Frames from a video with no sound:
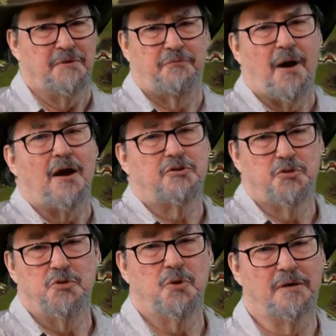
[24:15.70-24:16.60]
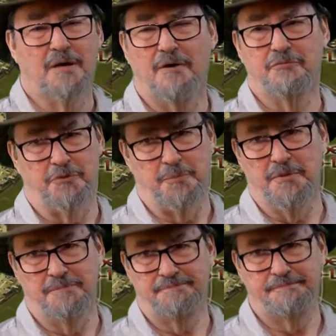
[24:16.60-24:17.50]
be far too
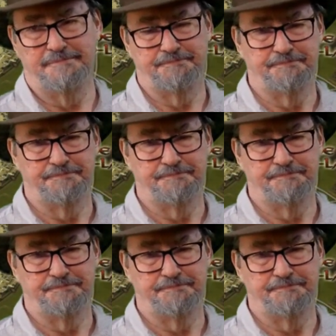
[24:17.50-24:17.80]
uncomfortable.